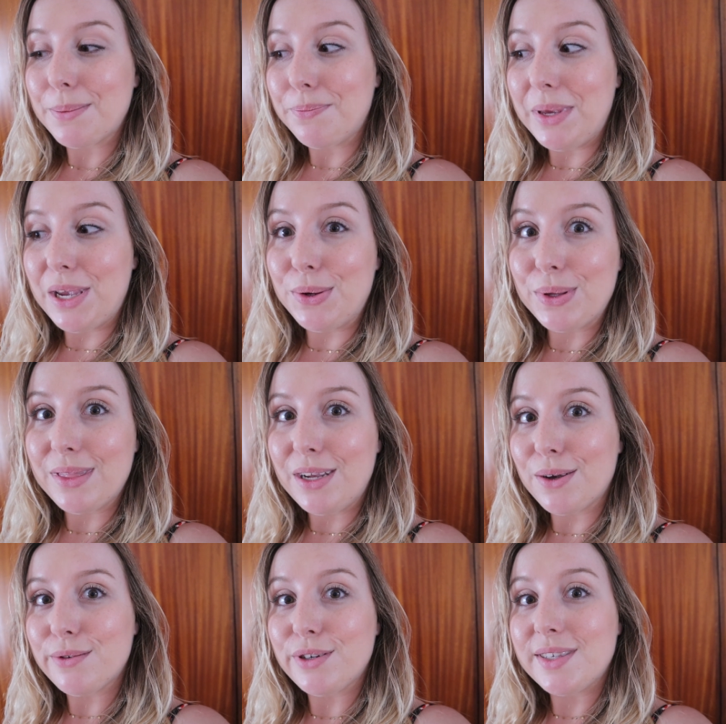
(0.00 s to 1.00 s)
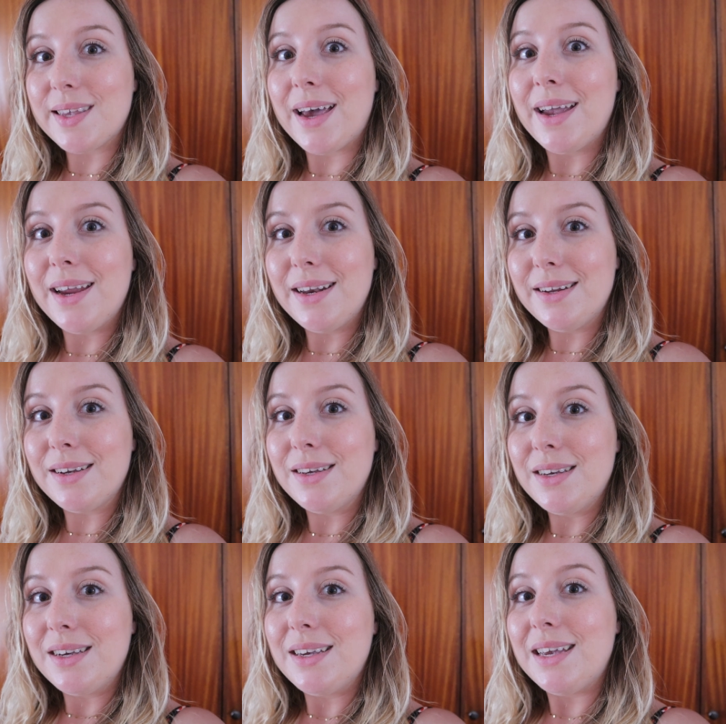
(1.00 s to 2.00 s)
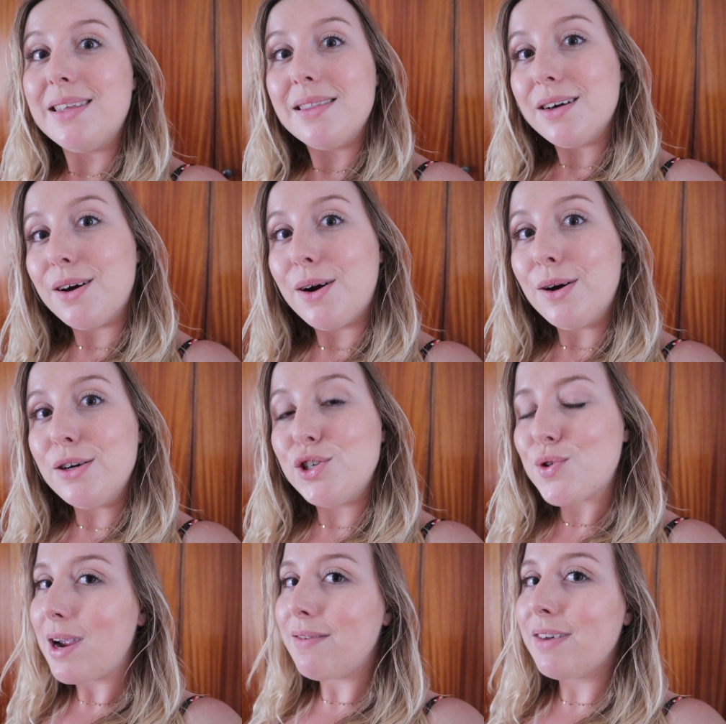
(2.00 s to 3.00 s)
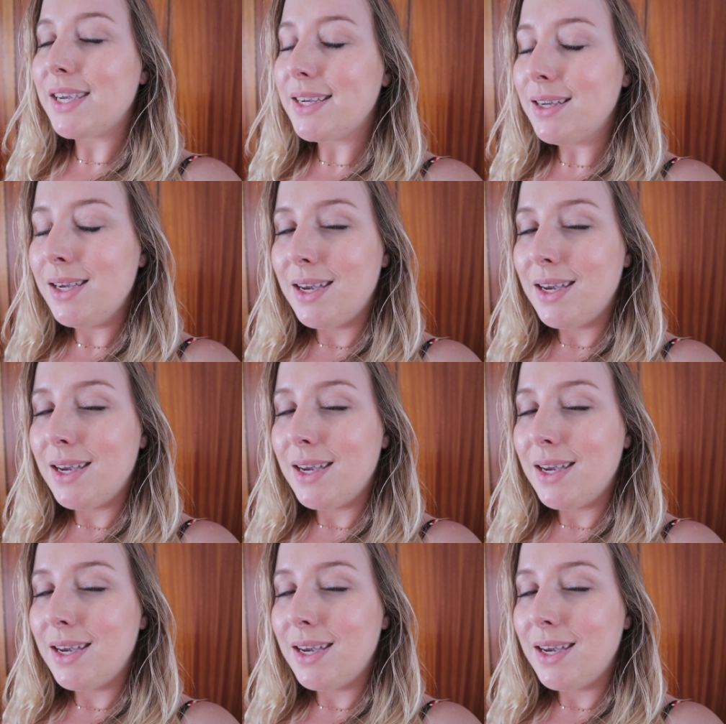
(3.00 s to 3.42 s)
being on the other side in the car driving,